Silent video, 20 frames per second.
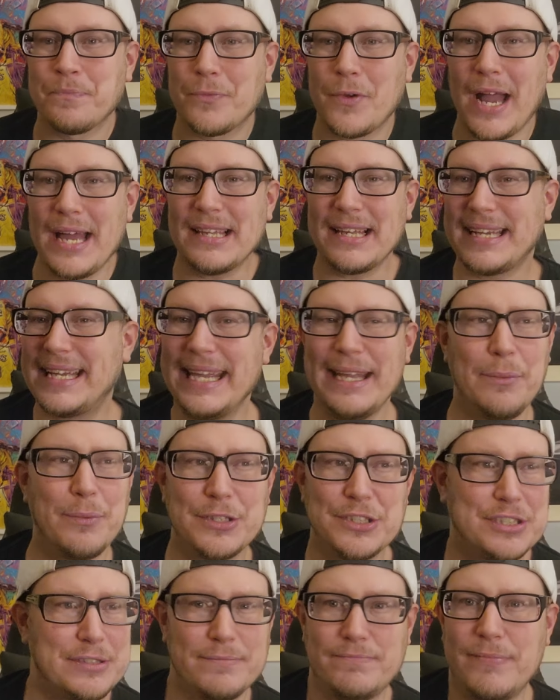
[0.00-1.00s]
Like, he
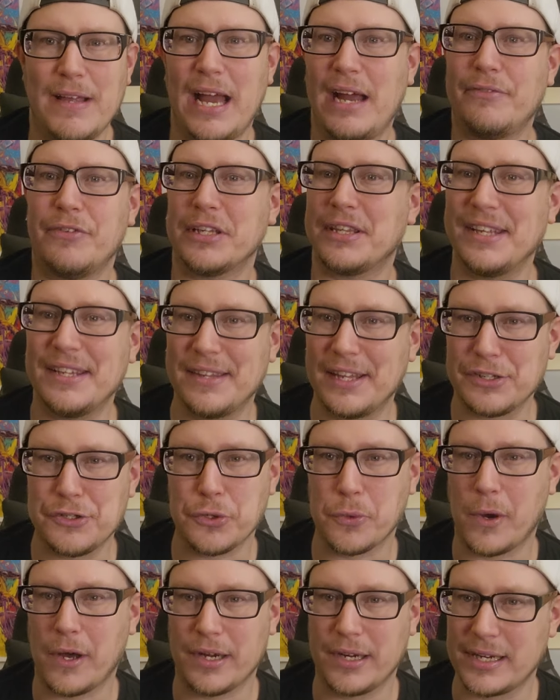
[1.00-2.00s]
was everything that
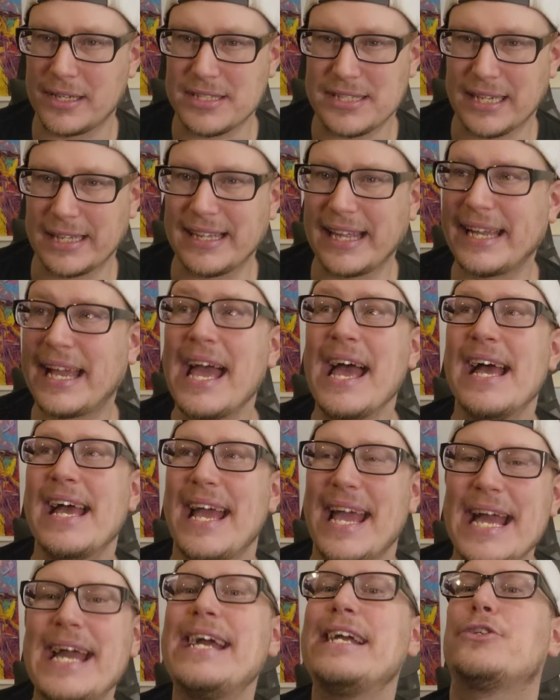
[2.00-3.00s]
you wanted to see. Like,
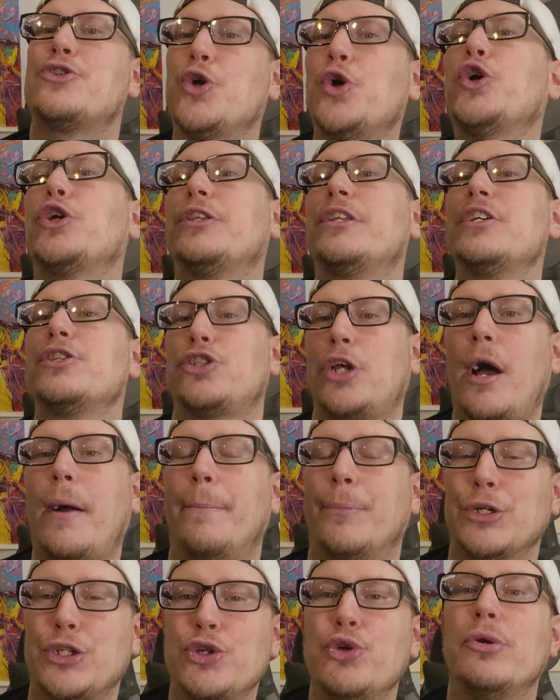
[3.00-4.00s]
he took this
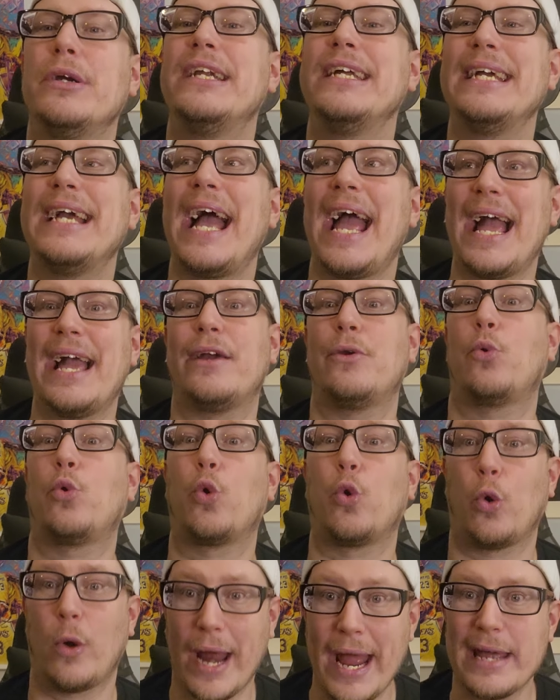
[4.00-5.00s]
opportunity
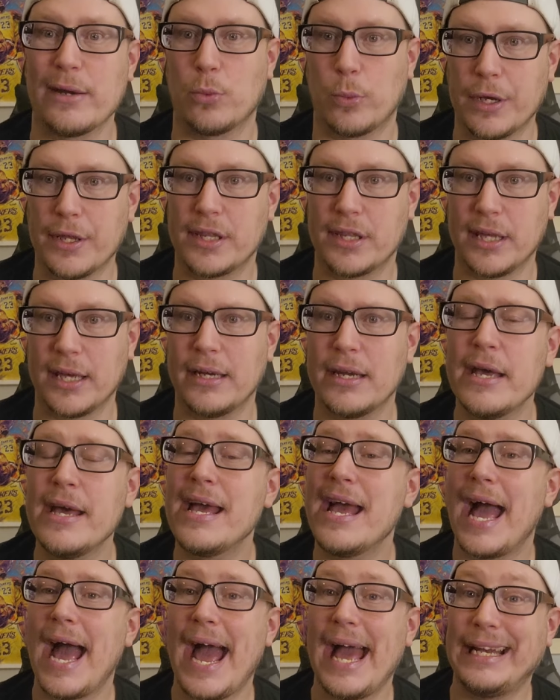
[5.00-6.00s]
and ran with it.
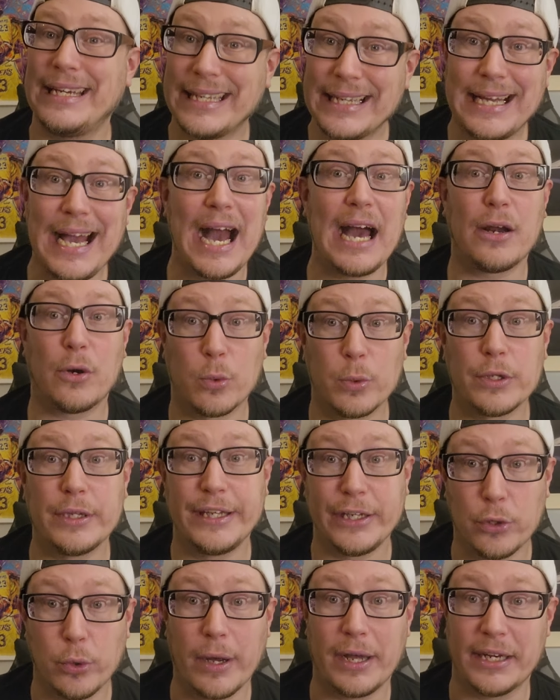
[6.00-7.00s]
And you got to
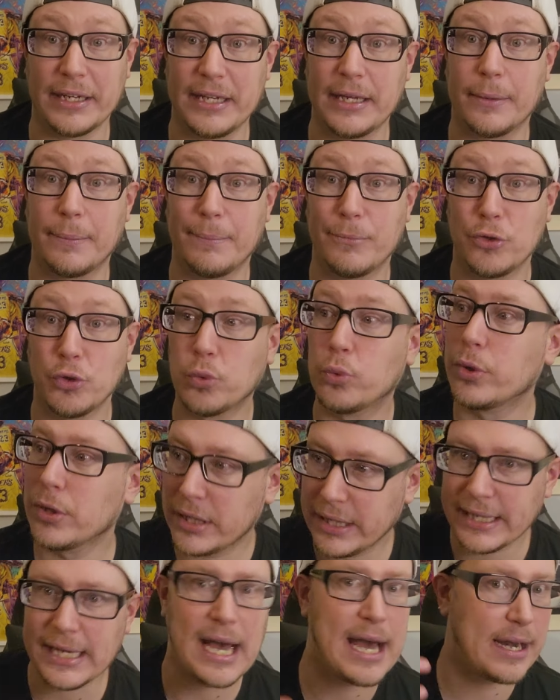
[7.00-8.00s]
really credit him. You
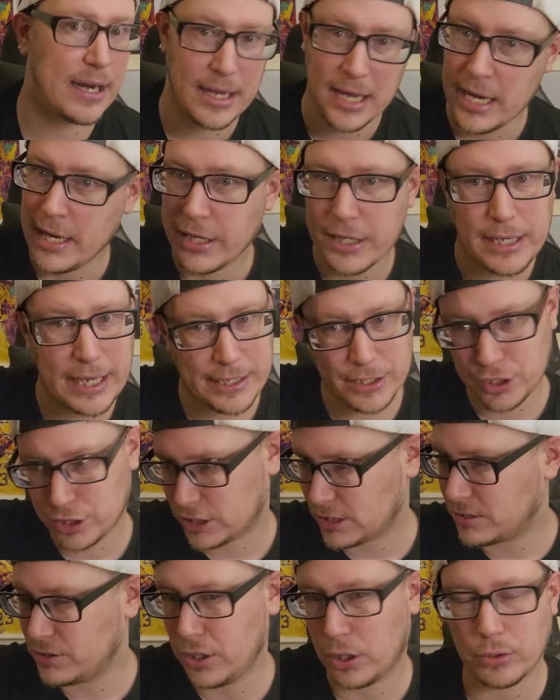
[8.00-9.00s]
got to
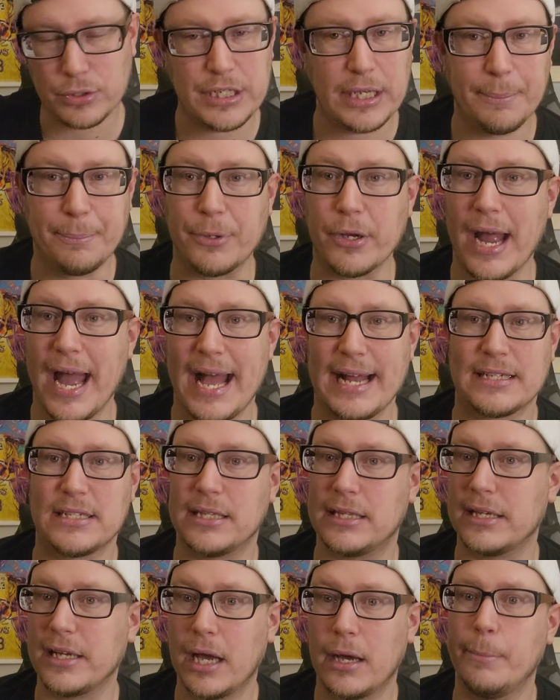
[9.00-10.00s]
just, you know, tip your hat to
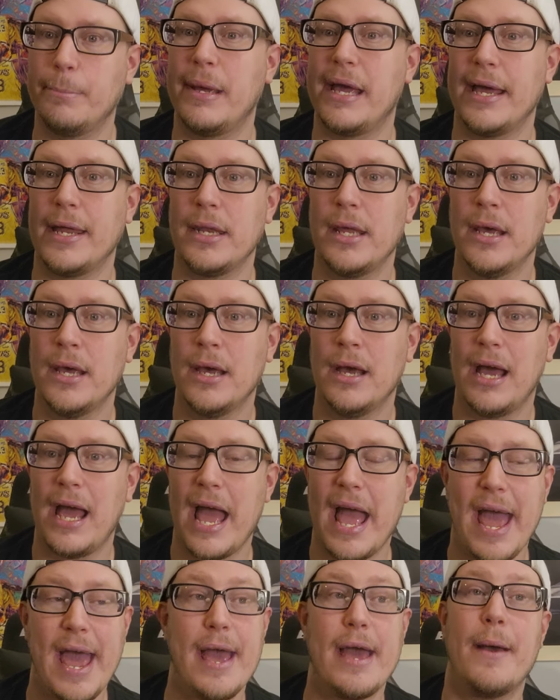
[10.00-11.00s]
the young
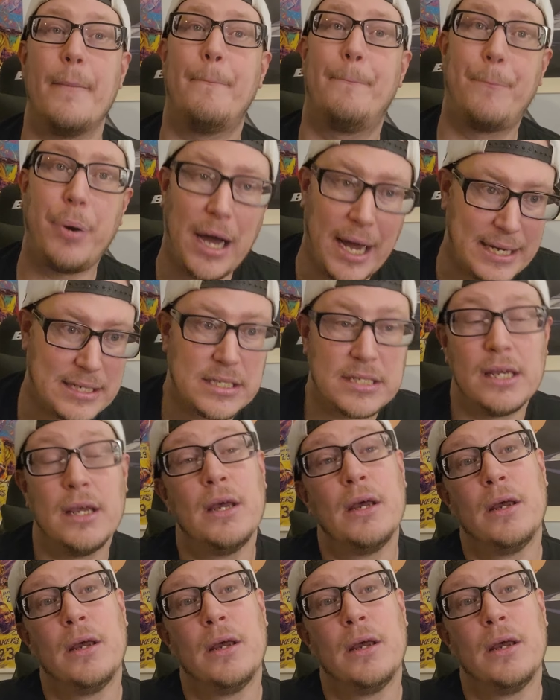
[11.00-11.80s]
man. But